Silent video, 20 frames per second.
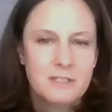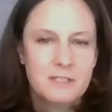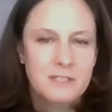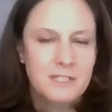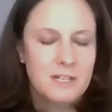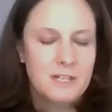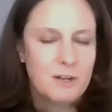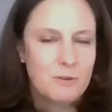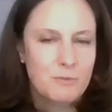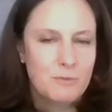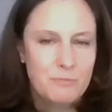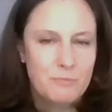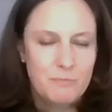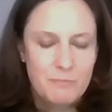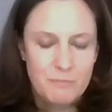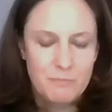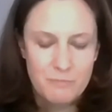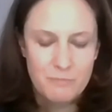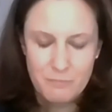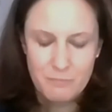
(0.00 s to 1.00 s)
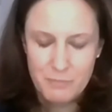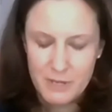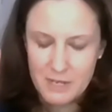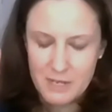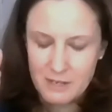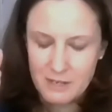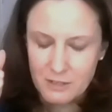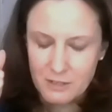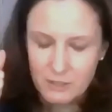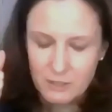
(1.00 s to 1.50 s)
you know,
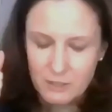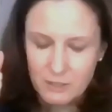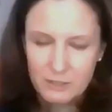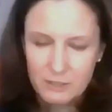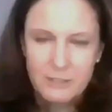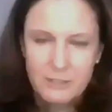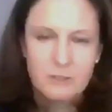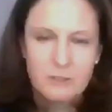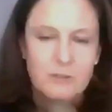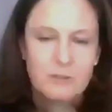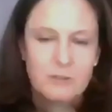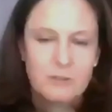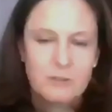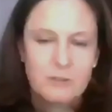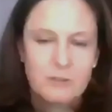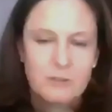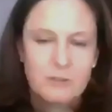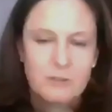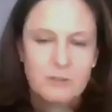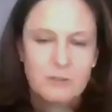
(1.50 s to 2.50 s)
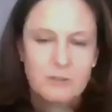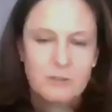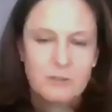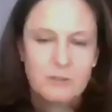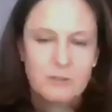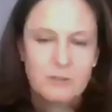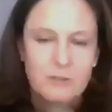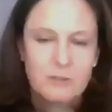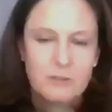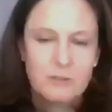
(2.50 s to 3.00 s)
being clear on your
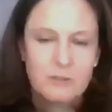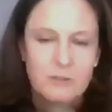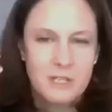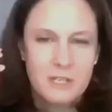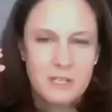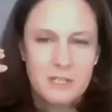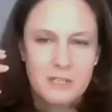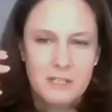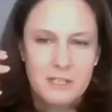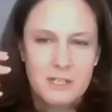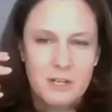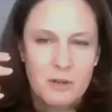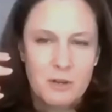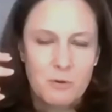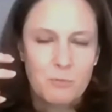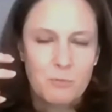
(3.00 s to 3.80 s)
approach, you know,